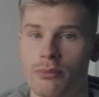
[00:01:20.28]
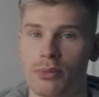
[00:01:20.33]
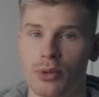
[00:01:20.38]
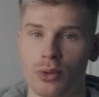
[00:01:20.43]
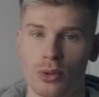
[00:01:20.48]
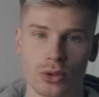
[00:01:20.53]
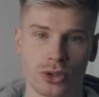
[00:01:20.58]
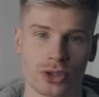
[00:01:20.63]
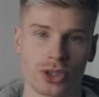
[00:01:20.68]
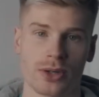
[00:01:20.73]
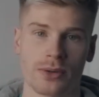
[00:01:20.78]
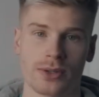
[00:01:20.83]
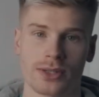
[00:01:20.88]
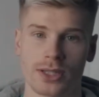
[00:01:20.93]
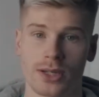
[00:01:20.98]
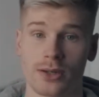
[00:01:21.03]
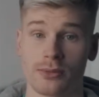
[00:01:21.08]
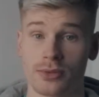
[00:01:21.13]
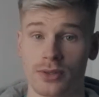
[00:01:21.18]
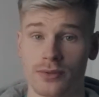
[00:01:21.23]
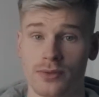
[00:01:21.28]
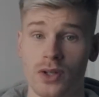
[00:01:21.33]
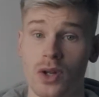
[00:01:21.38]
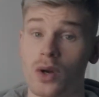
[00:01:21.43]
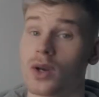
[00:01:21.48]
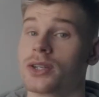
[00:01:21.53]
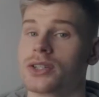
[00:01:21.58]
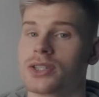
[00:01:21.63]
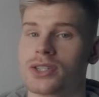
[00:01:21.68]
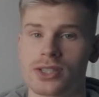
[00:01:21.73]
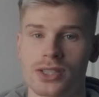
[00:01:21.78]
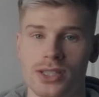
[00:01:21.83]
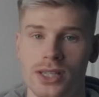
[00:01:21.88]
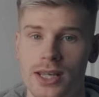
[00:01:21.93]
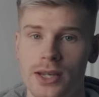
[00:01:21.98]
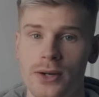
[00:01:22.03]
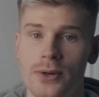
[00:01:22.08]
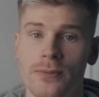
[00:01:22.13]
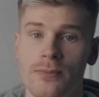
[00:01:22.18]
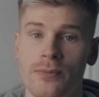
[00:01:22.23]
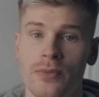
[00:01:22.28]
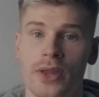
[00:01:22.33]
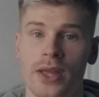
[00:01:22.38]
but also in terms of knowledge and skill,